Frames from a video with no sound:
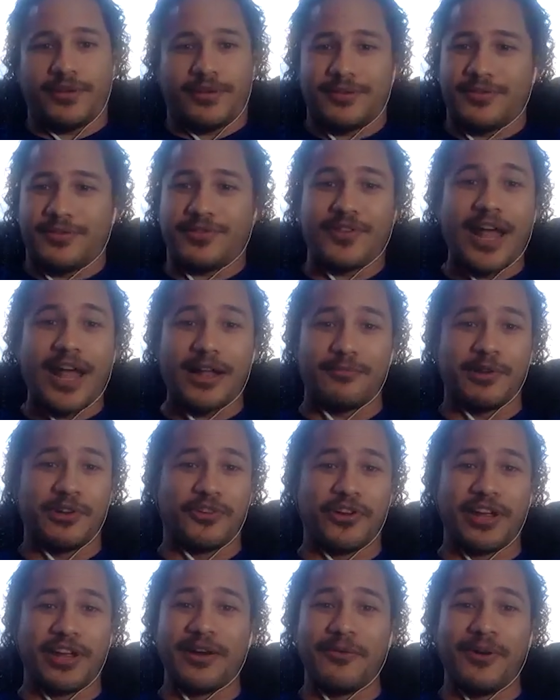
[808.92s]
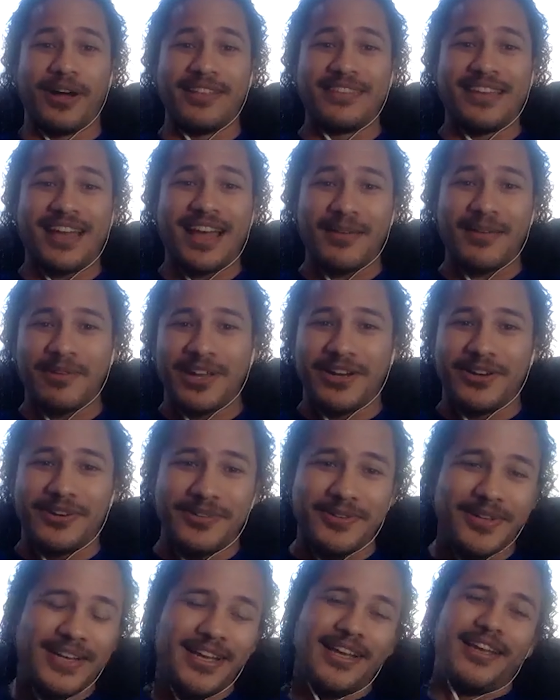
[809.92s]
start my training one time, you
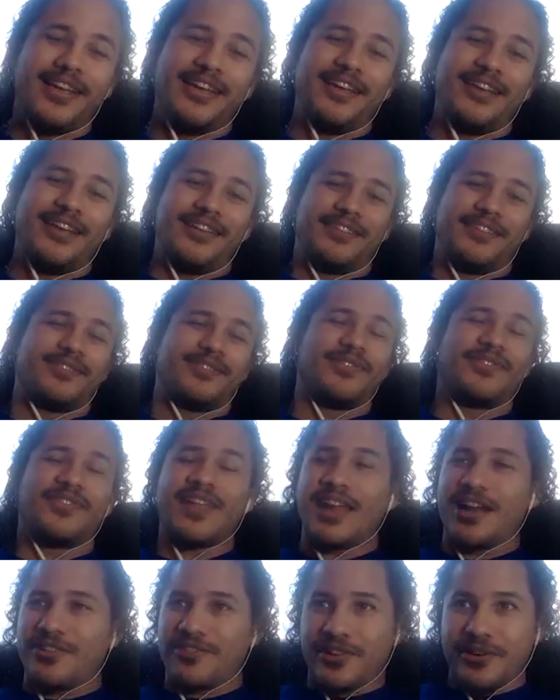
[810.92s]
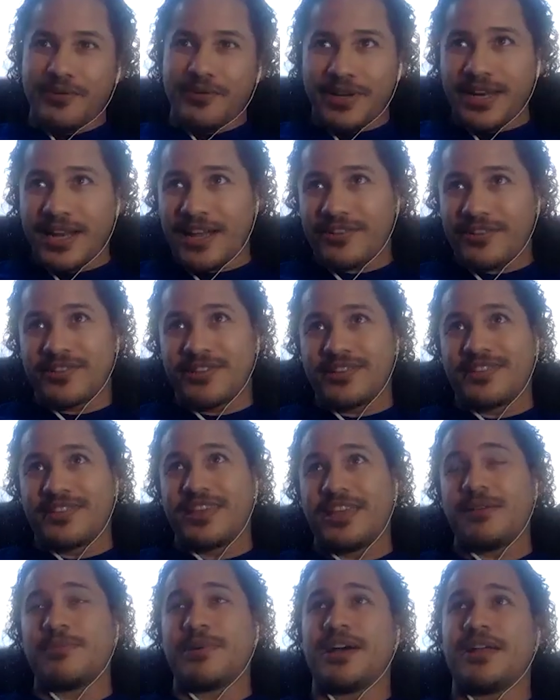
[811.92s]
know? So I started training with the national
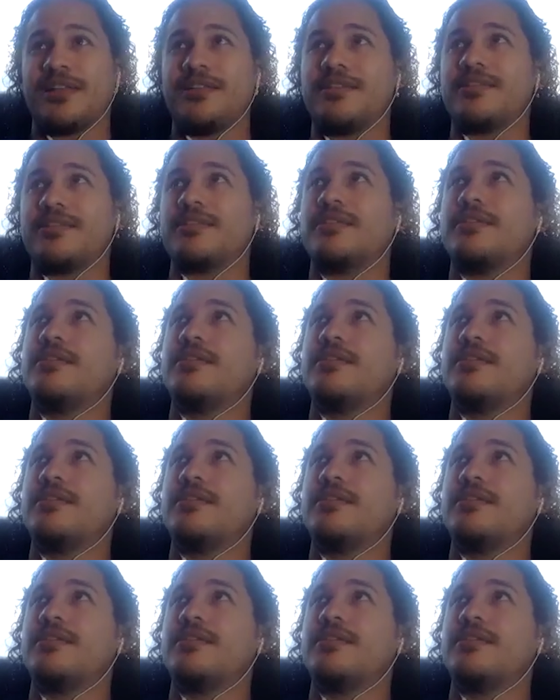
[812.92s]
team, and